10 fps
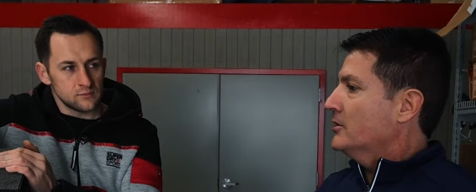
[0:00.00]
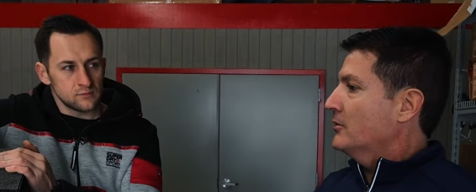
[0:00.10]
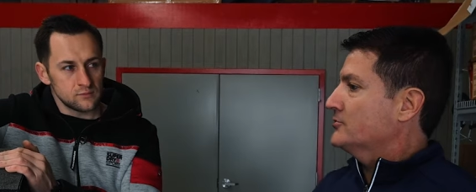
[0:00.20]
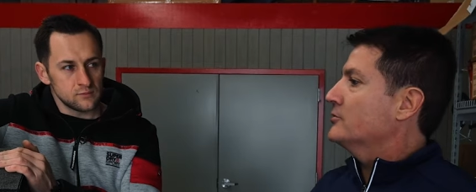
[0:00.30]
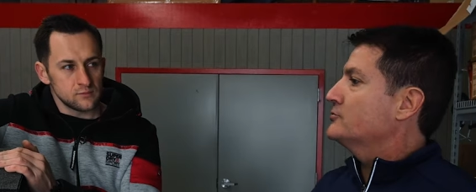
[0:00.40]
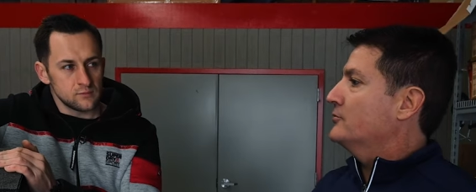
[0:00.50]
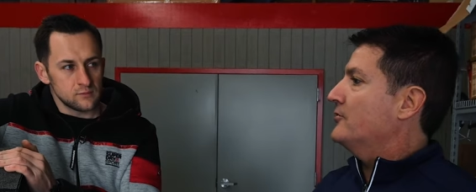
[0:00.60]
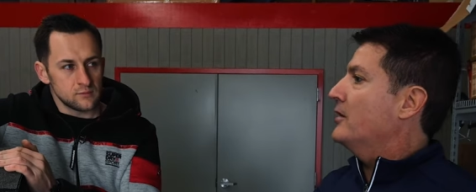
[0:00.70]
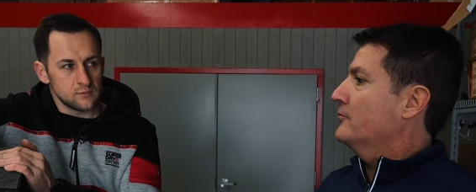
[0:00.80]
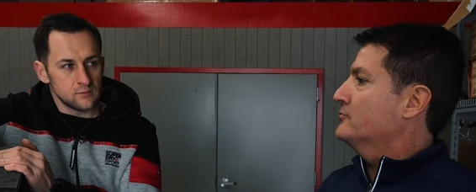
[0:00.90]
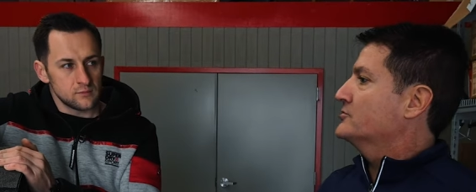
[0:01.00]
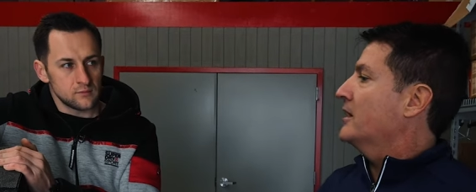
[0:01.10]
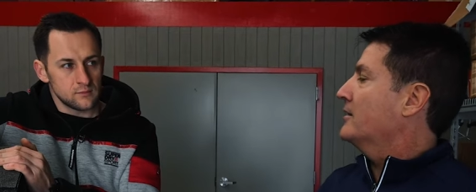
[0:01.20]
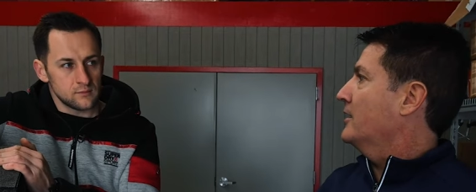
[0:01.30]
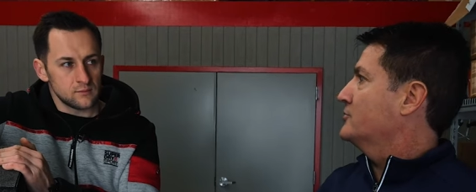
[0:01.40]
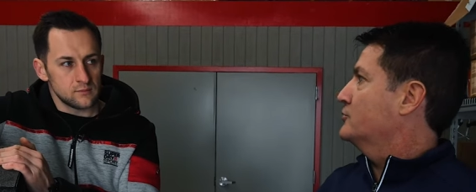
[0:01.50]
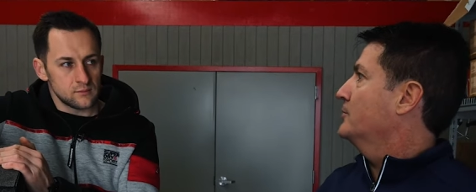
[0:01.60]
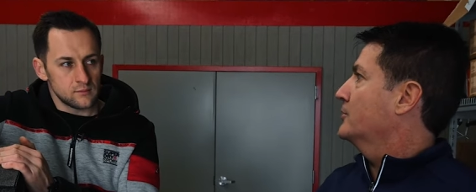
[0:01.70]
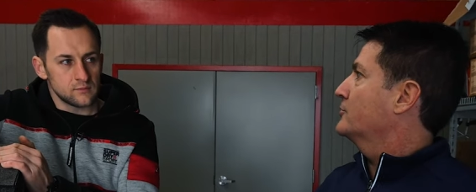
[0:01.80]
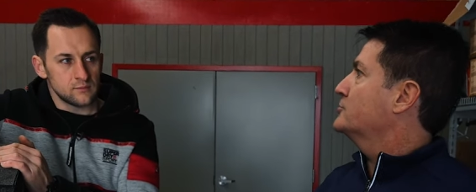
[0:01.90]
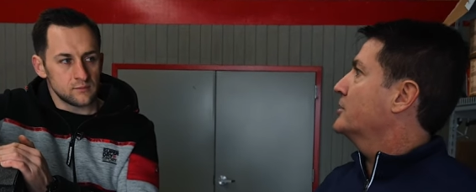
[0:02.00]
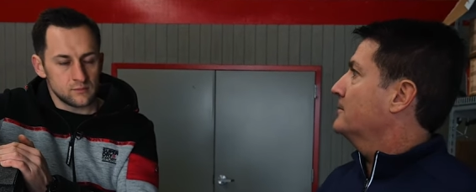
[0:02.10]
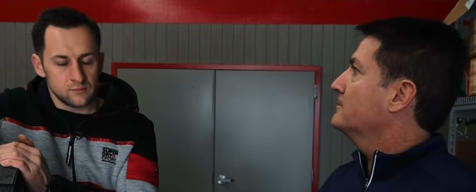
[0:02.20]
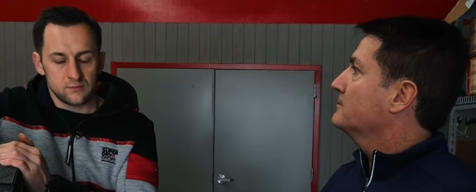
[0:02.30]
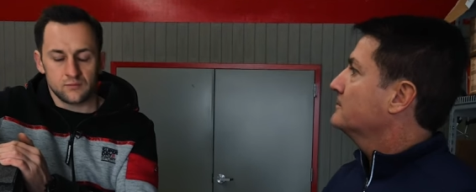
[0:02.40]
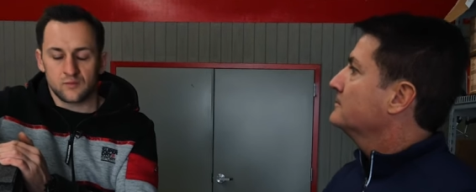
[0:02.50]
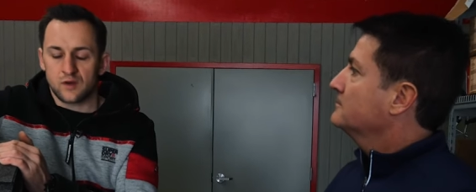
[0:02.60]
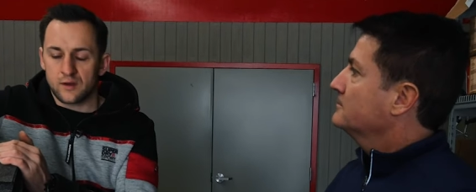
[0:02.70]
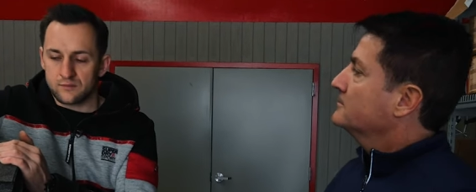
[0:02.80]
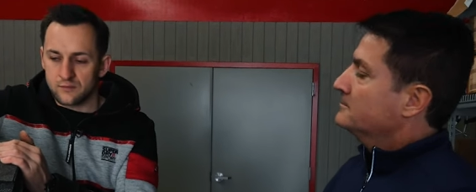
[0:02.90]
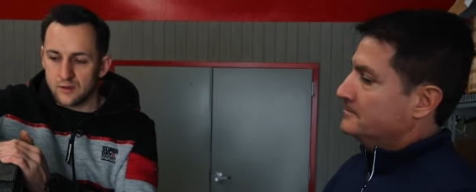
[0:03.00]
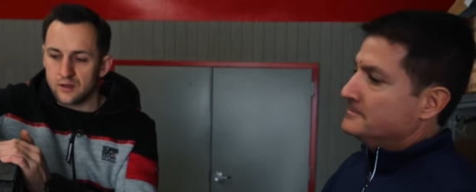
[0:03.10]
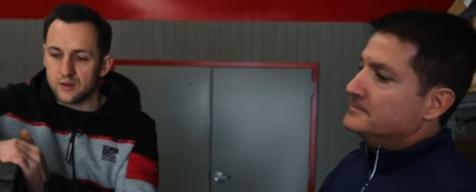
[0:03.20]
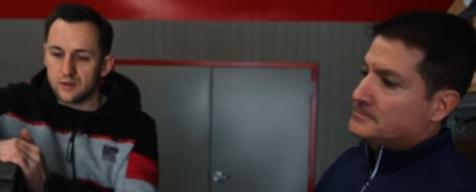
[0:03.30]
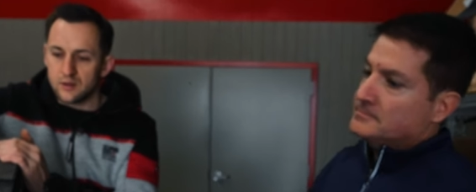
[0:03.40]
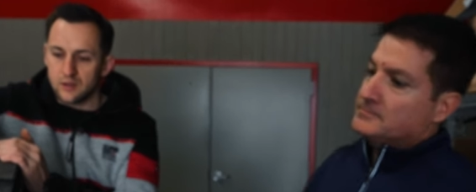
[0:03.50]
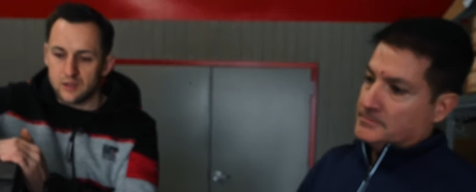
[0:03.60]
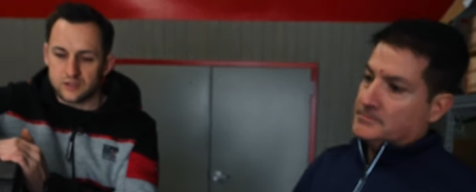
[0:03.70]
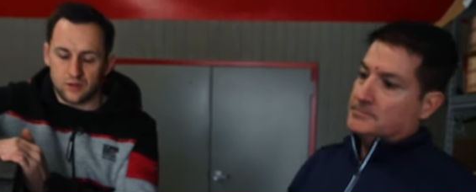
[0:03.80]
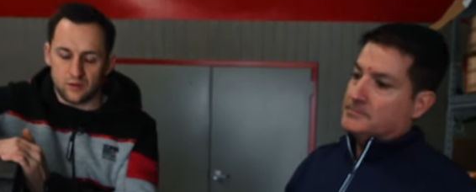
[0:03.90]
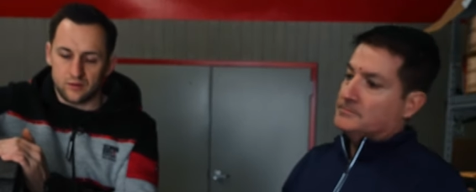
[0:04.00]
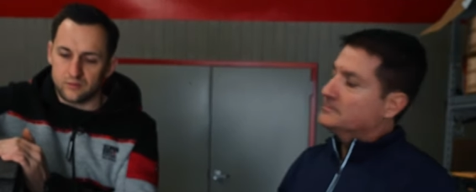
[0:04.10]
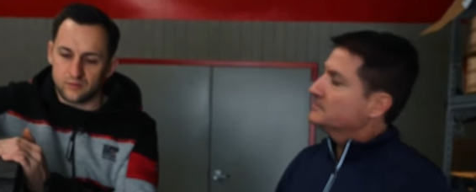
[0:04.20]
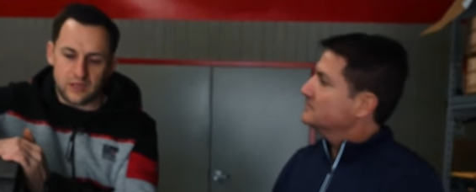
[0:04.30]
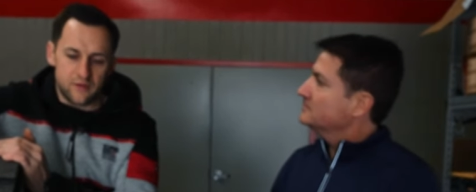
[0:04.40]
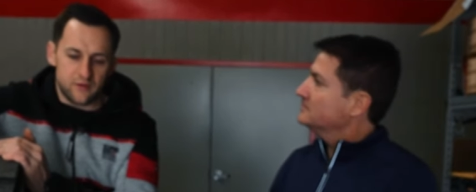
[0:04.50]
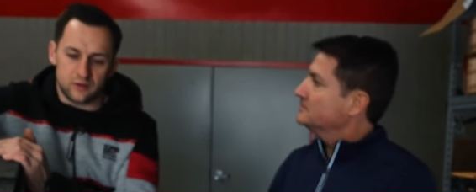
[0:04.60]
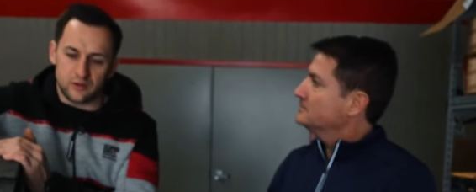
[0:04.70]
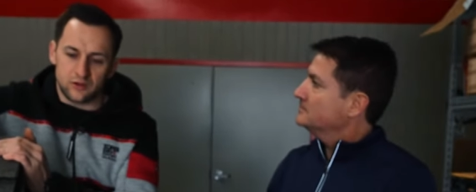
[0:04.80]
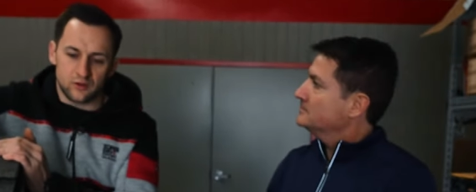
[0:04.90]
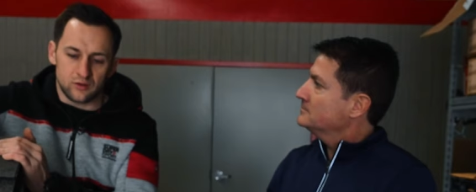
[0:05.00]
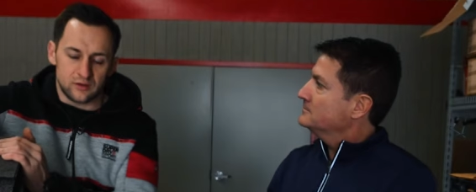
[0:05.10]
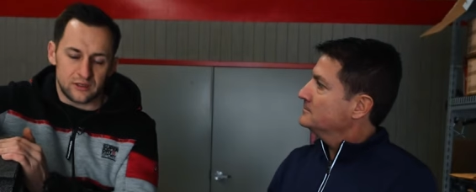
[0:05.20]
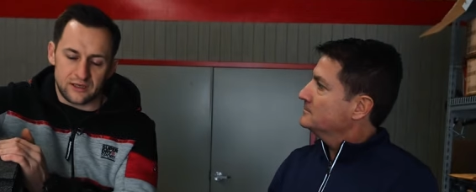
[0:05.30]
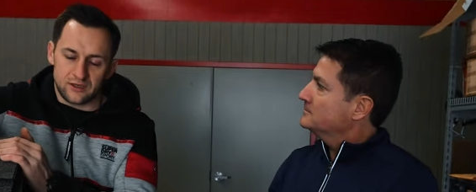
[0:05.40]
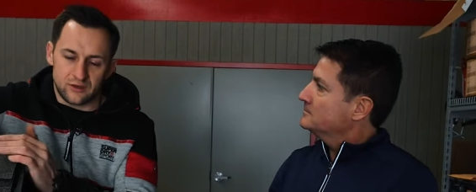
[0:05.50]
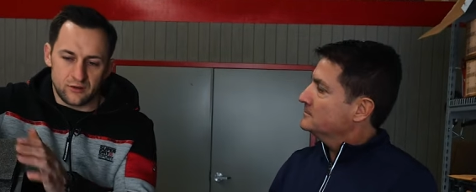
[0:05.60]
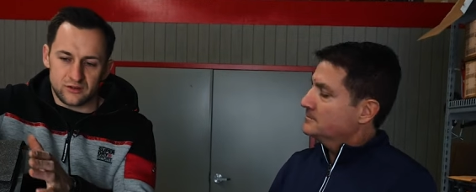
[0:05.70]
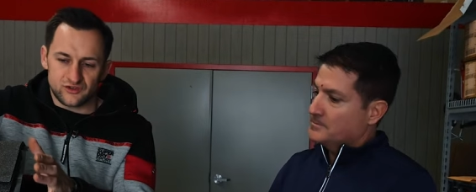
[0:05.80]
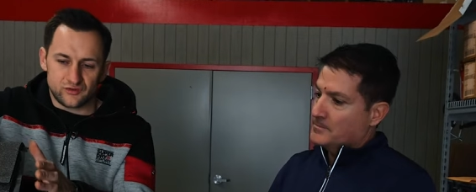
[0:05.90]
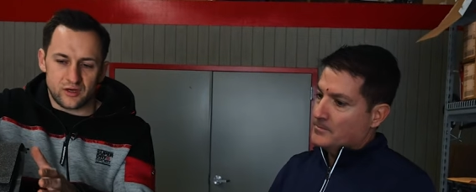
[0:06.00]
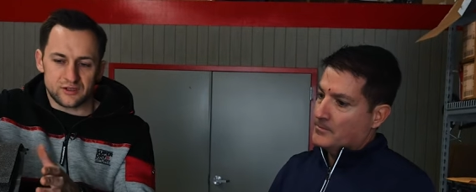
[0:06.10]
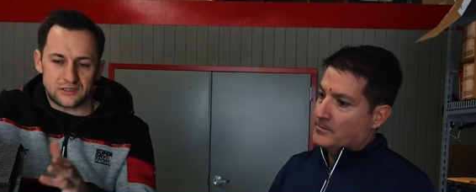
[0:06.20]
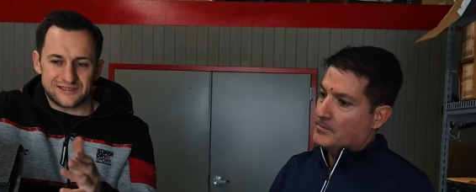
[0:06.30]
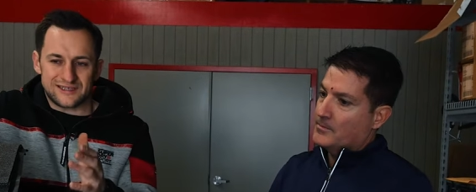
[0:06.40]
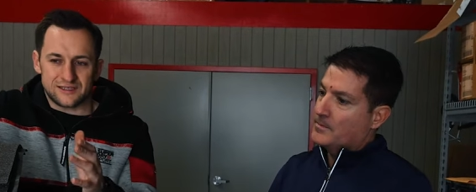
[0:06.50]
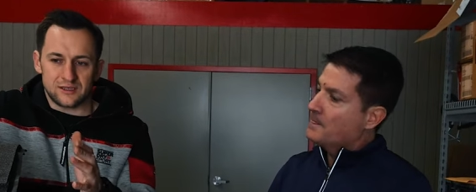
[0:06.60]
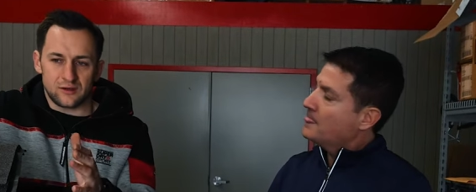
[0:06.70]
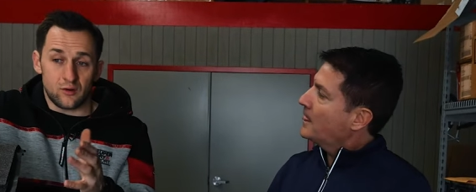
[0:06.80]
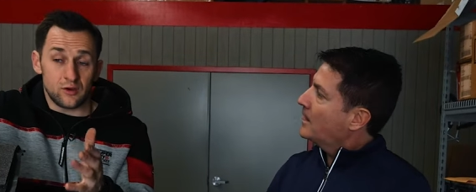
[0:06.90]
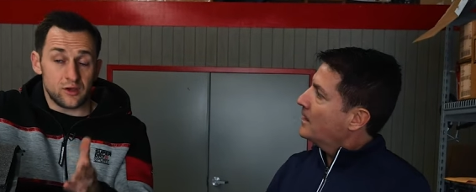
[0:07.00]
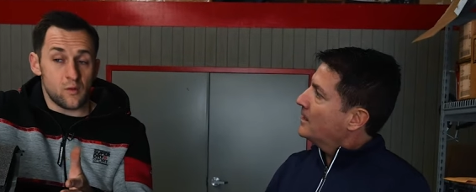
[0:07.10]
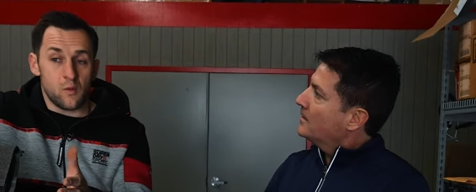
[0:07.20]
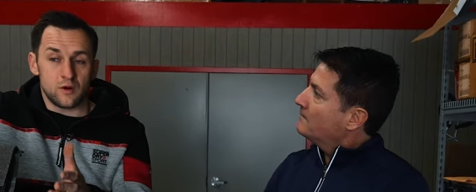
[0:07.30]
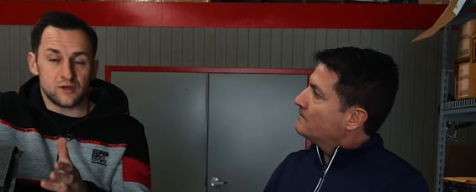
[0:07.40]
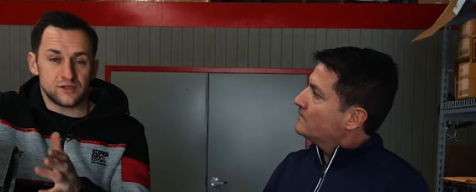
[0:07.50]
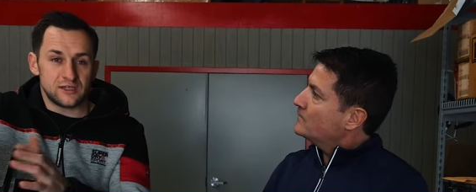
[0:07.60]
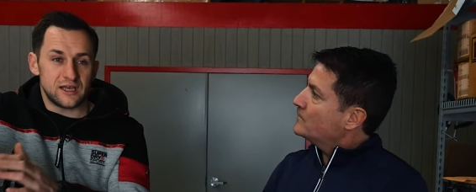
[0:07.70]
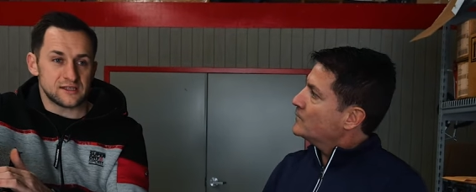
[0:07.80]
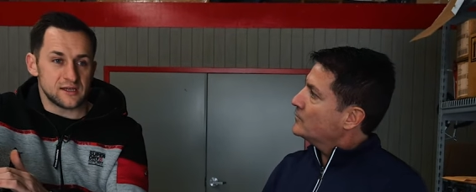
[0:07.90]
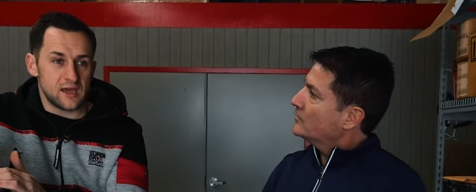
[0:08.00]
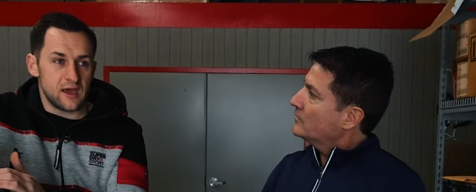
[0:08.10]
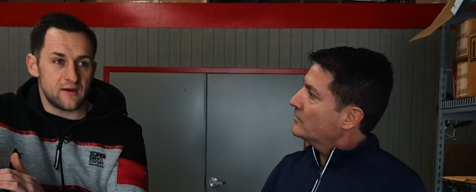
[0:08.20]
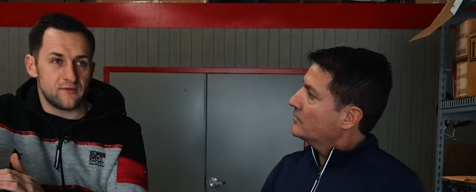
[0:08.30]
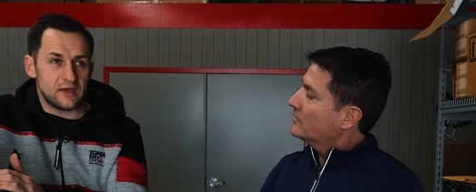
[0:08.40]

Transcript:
Speaker 1: you know as long as you follow those guidelines you'll be in good shape
Speaker 2: okay so nothing on the like your instructions that or your warranty doesn't have